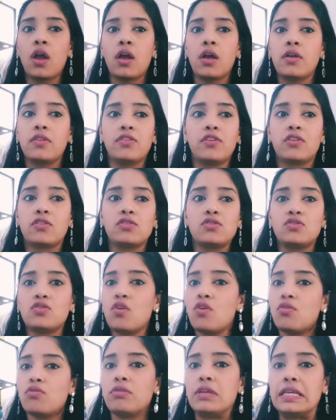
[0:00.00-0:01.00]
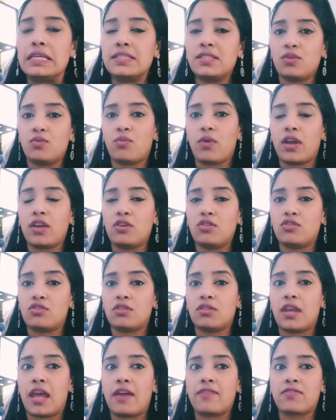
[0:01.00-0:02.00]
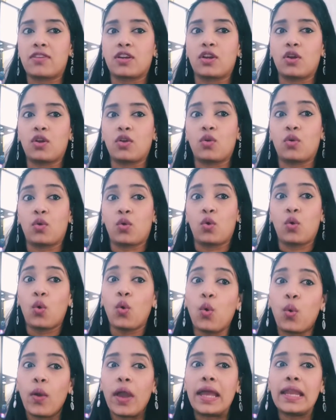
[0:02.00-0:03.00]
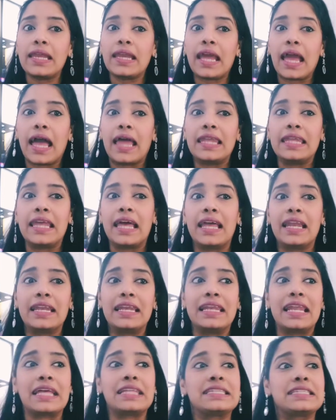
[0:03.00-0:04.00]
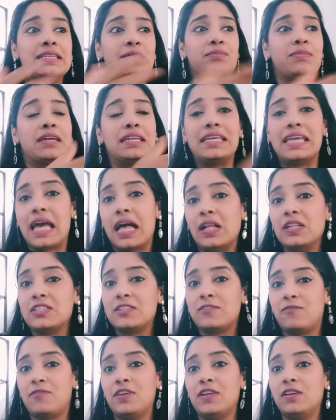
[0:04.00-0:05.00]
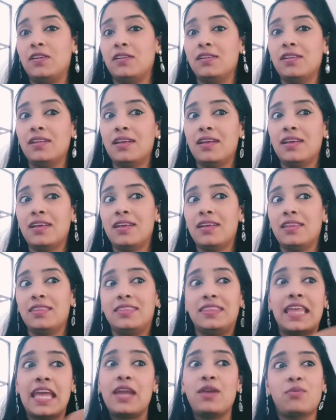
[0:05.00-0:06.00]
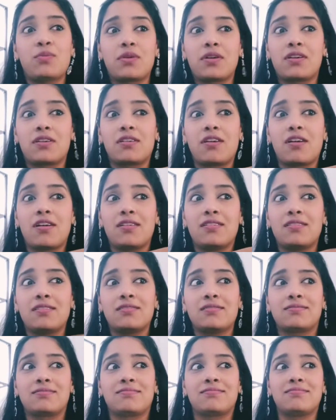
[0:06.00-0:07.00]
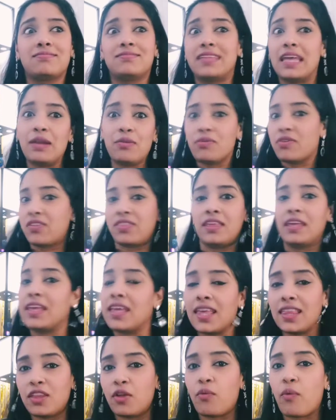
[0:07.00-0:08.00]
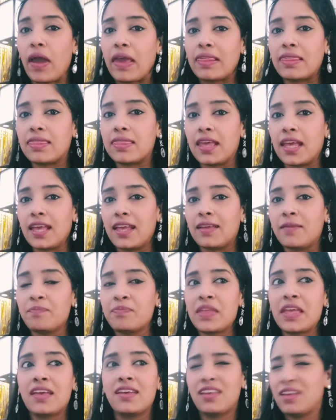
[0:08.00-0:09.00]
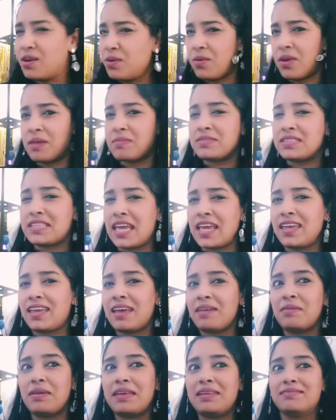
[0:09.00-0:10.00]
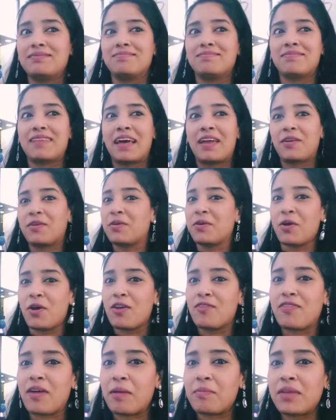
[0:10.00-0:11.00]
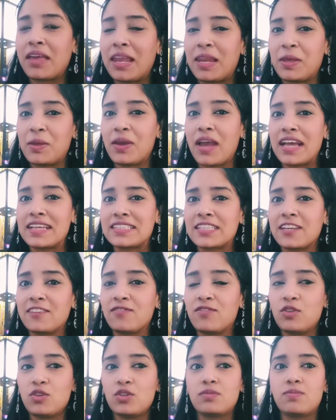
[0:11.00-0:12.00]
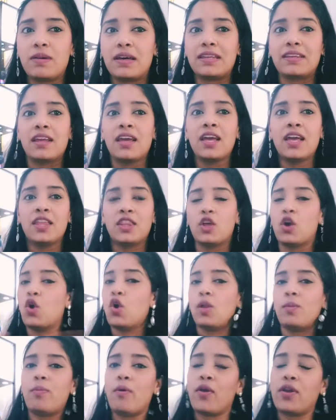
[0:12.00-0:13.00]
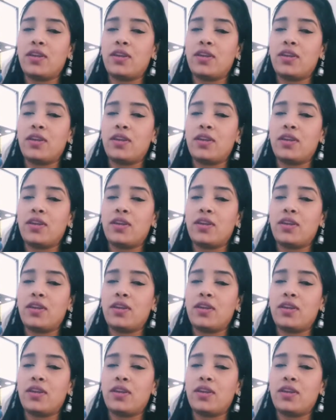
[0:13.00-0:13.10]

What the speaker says: there is no reason why you should ever quit and then let somebody else feel they were thinking the right thing. You know what I'm saying? I mean, I don't know if I'm getting you guys confused, but the whole point